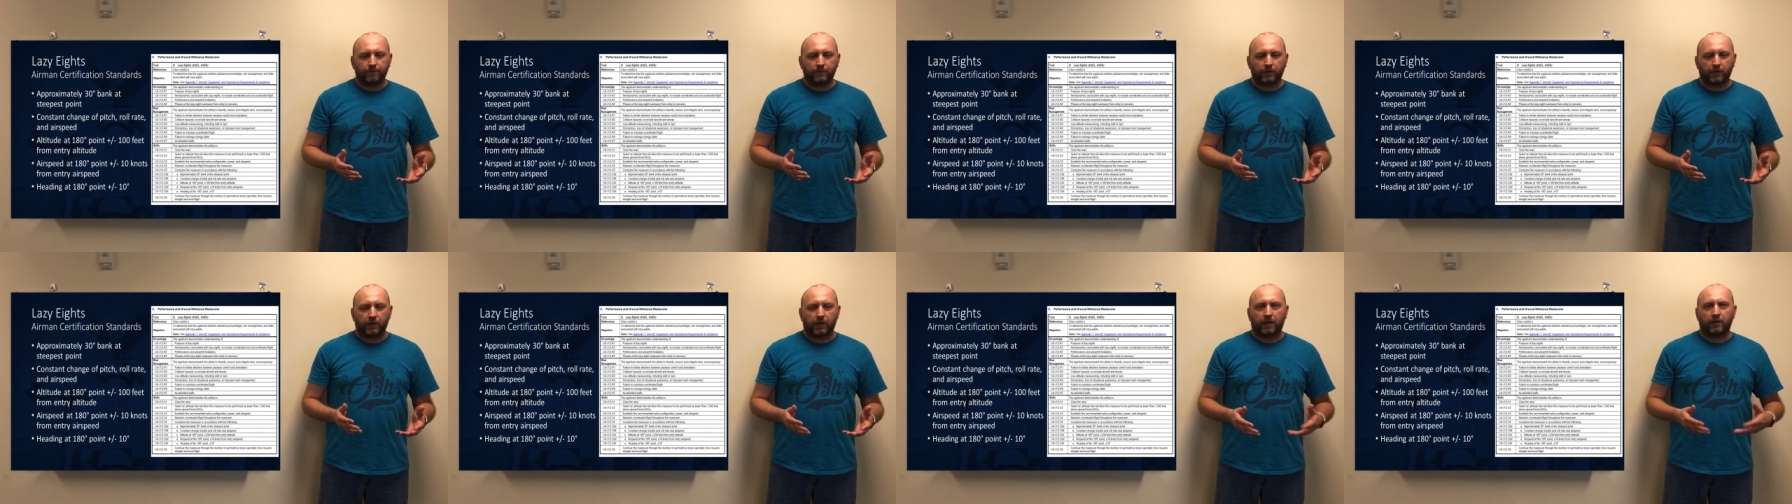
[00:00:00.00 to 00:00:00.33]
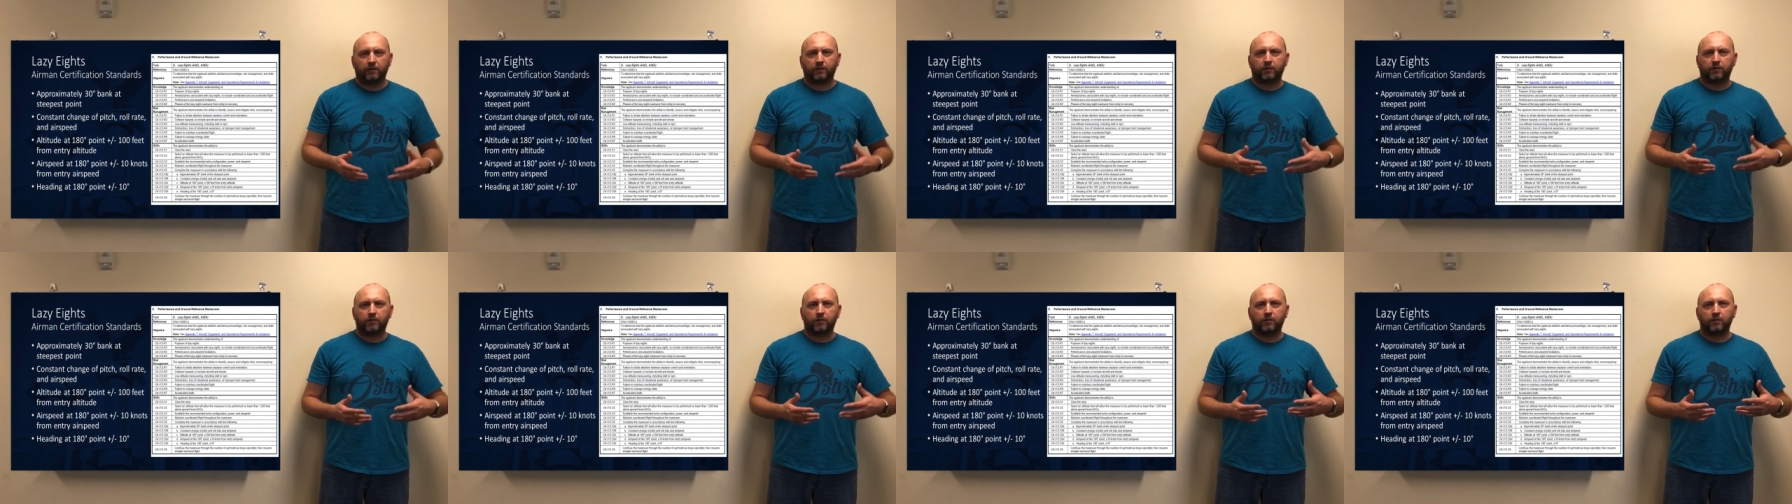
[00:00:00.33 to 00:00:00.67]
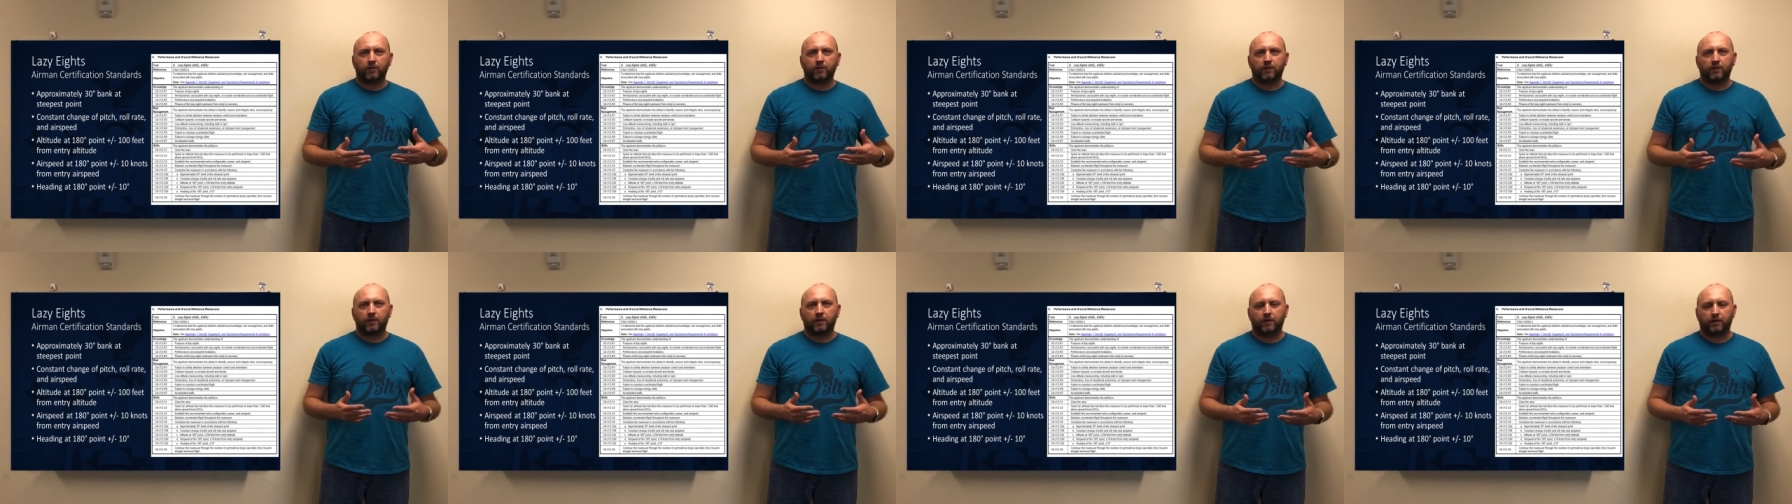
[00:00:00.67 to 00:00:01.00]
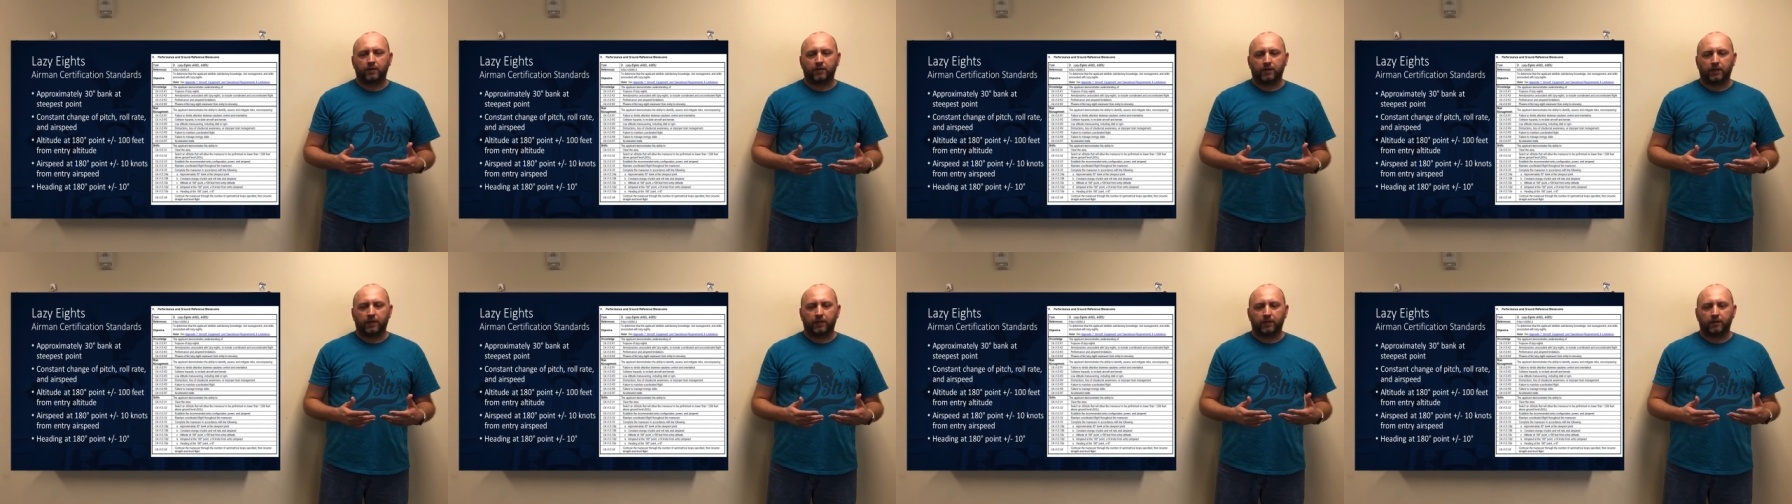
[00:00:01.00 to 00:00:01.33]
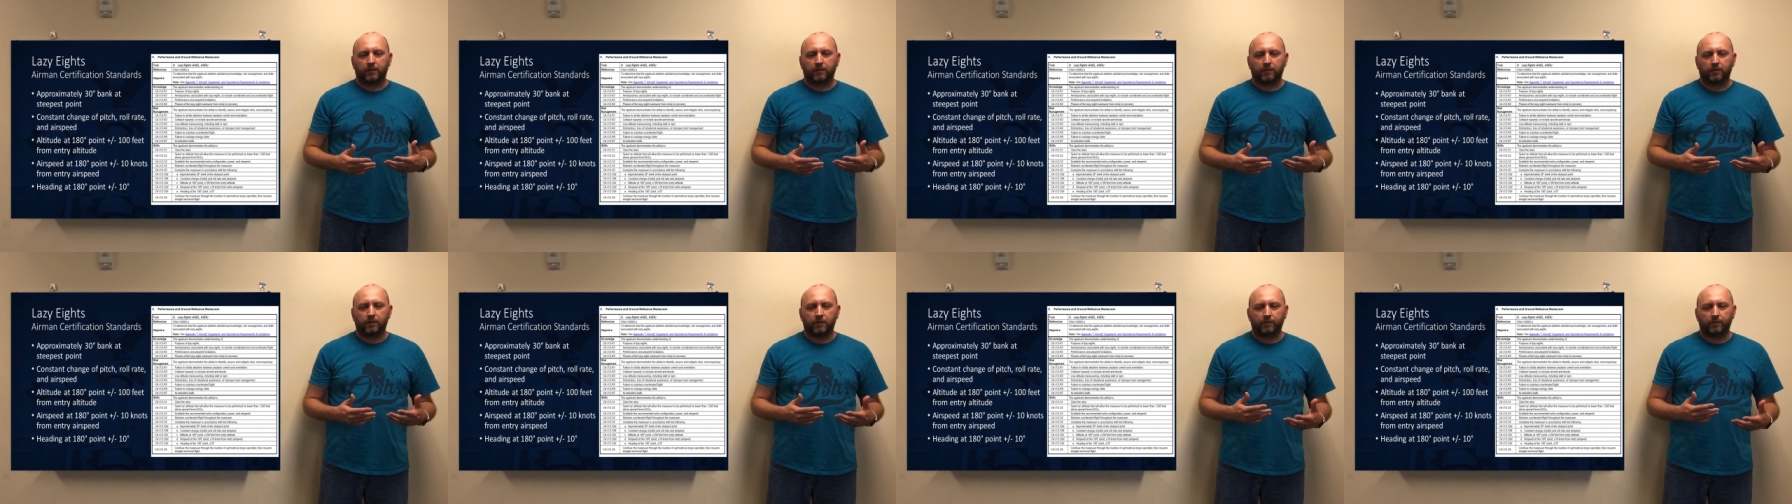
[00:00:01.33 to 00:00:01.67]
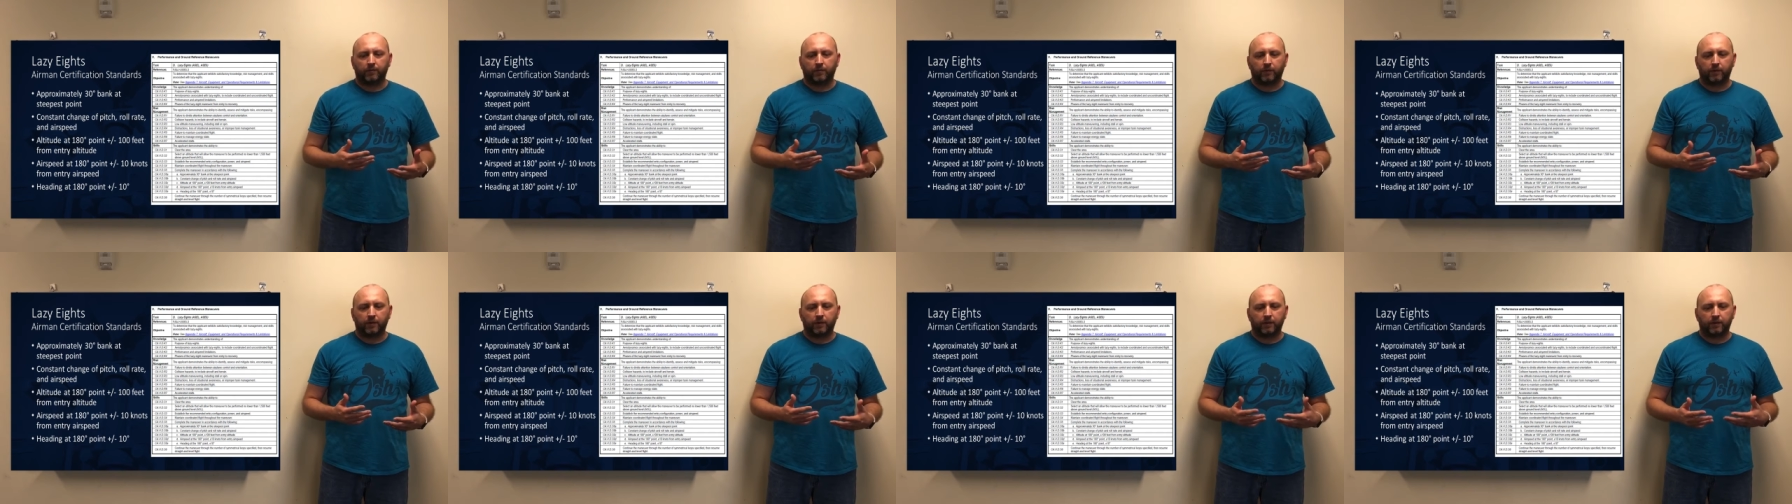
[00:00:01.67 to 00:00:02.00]
Your altitude at the 180-degree
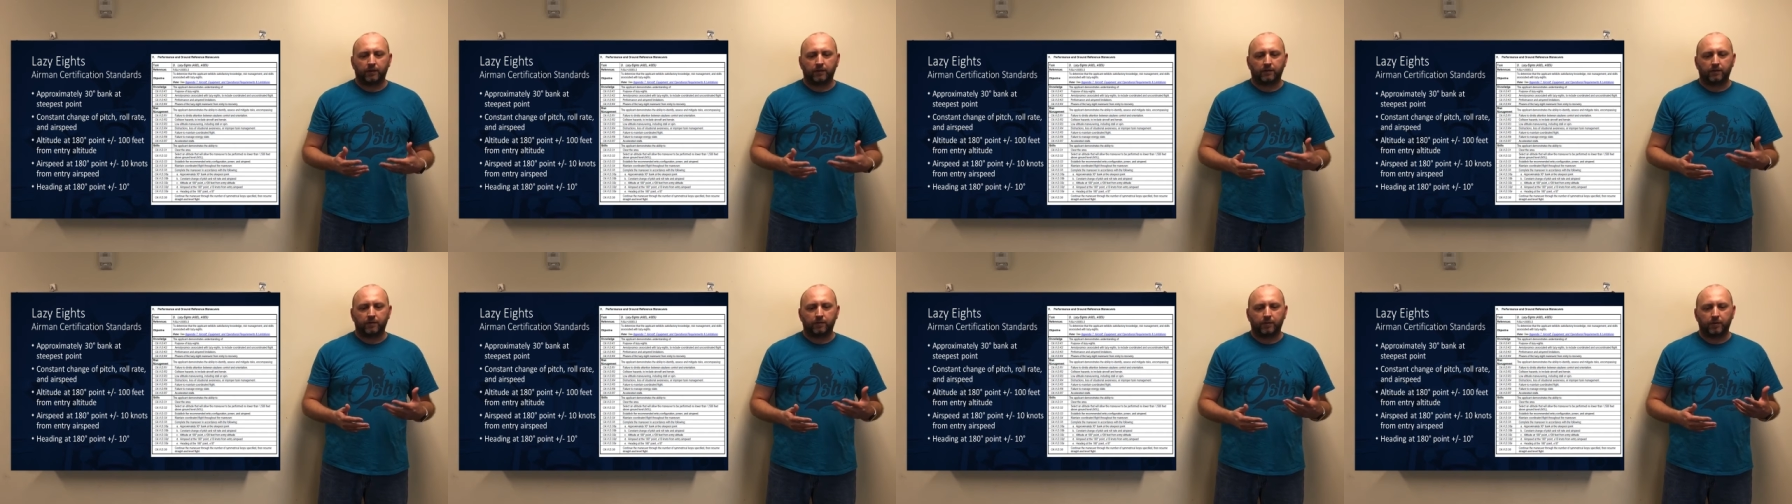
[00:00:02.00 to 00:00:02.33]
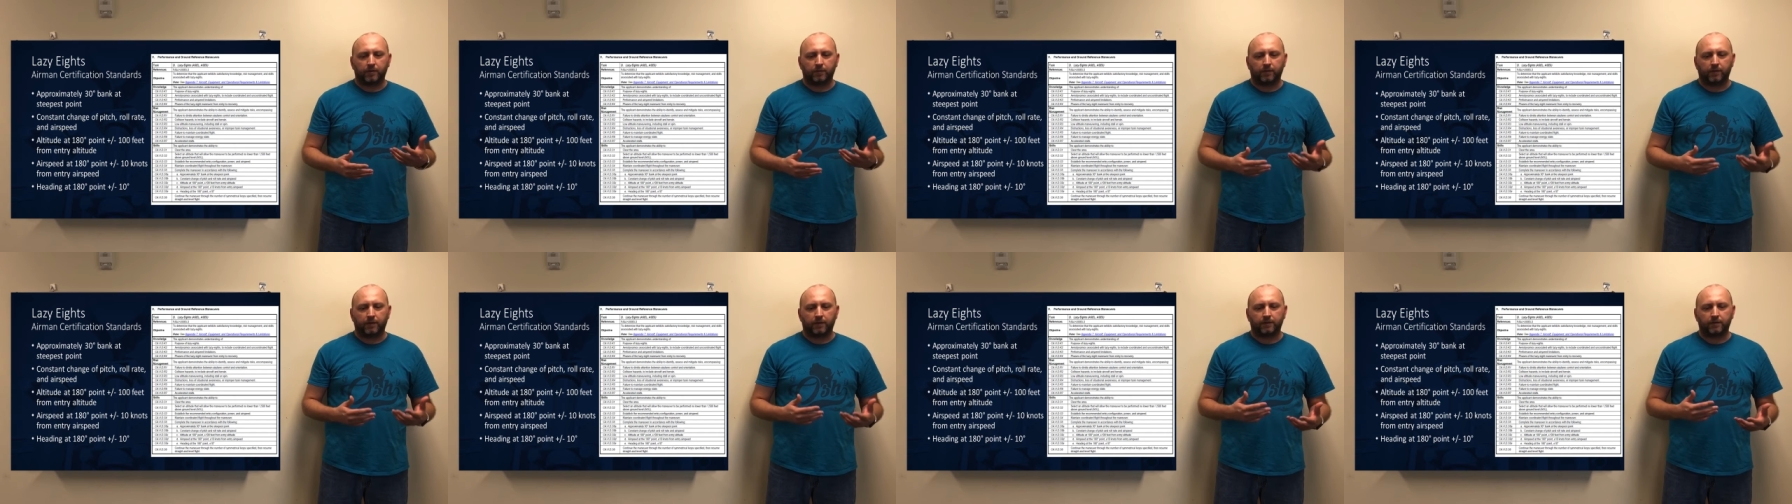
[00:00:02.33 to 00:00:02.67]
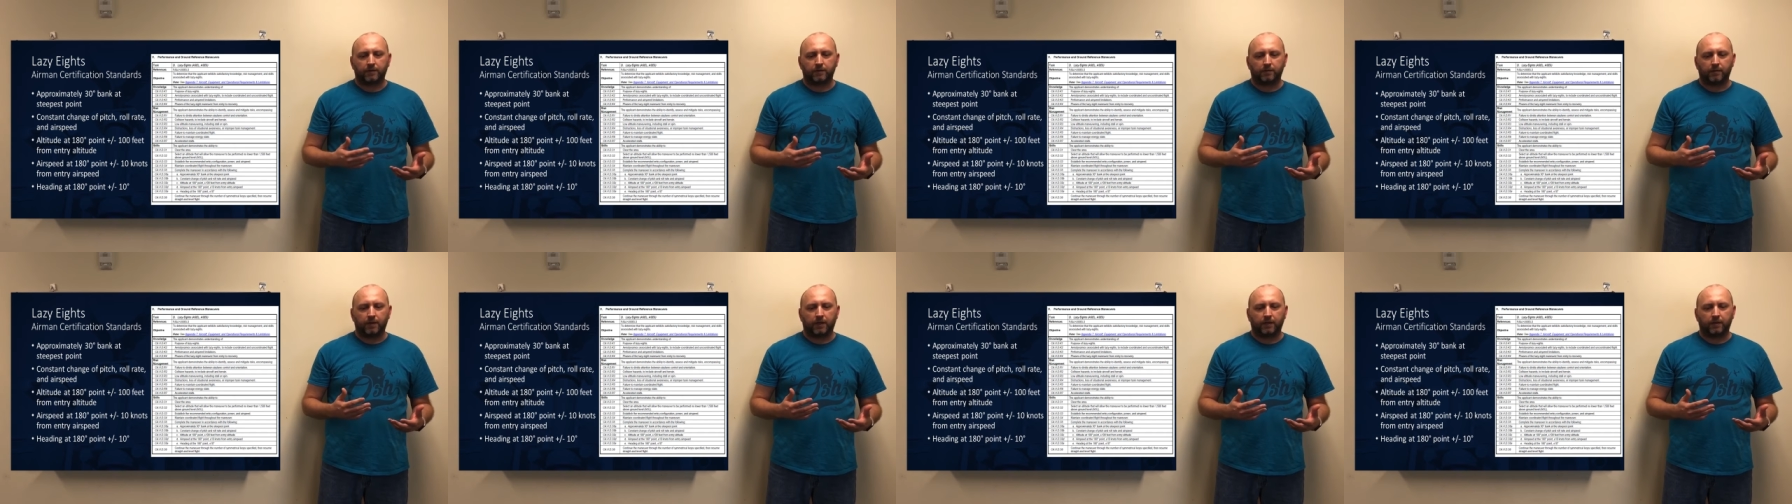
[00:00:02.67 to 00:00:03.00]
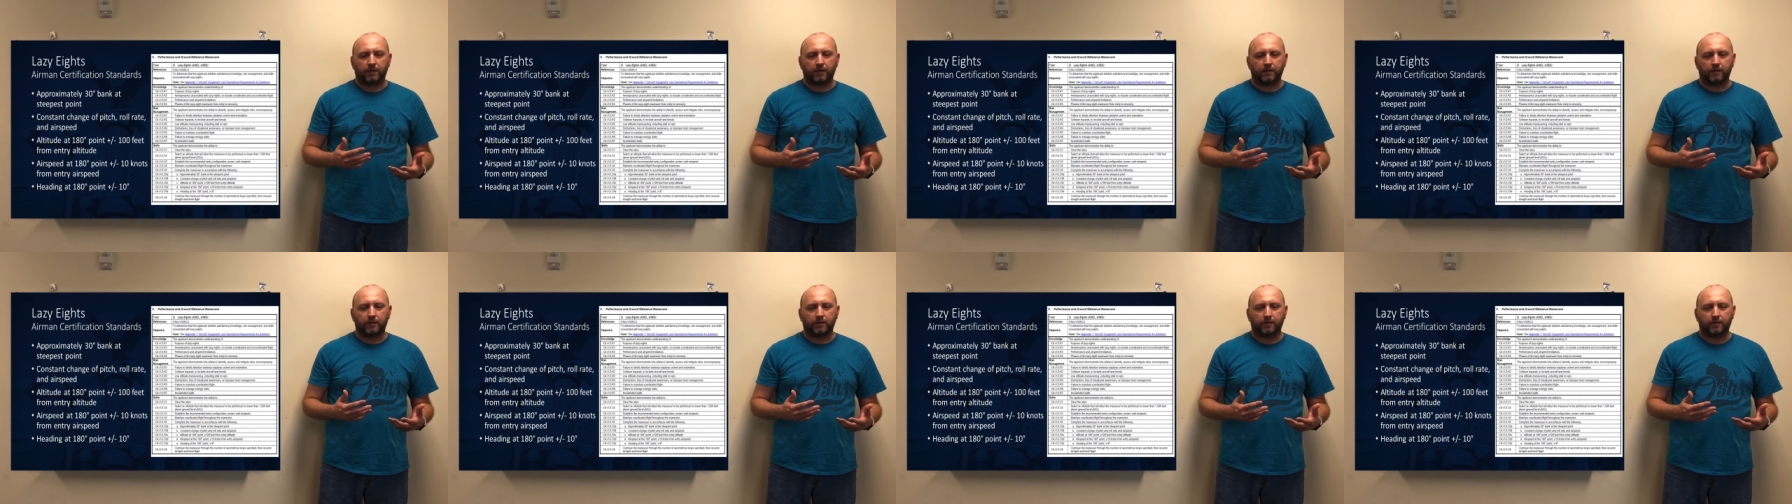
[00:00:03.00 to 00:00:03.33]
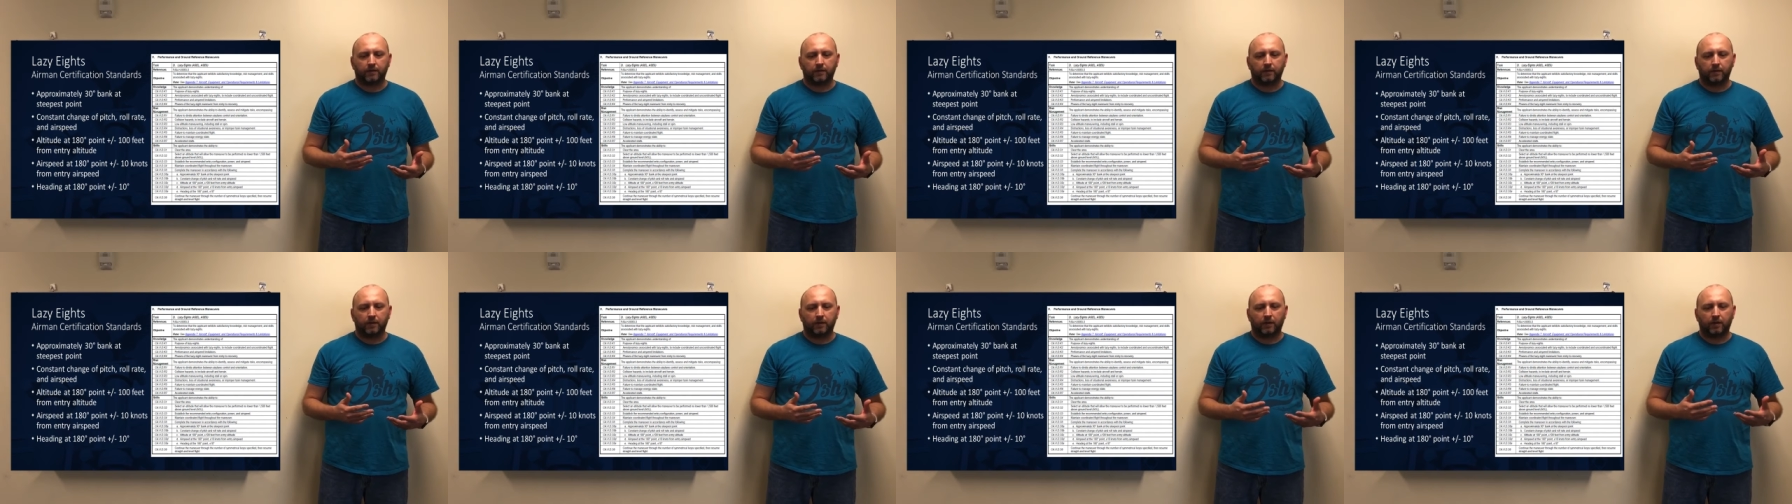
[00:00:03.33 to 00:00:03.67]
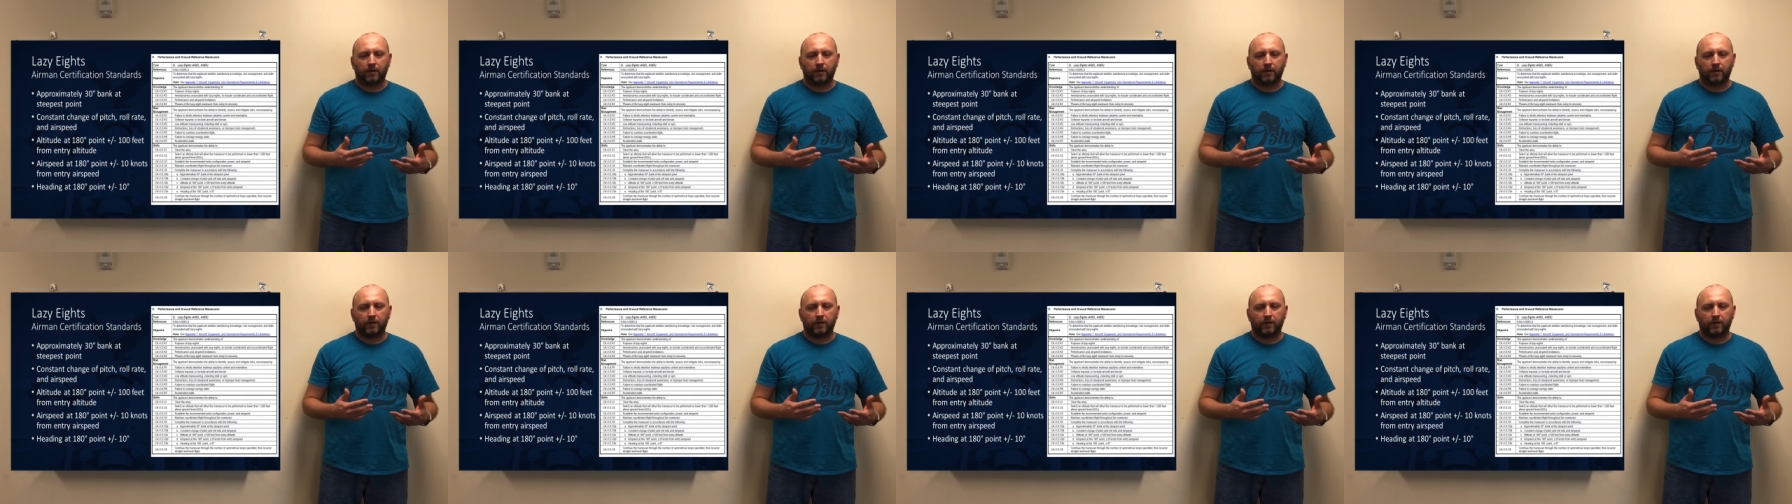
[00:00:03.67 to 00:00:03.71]
point needs to be plus or minus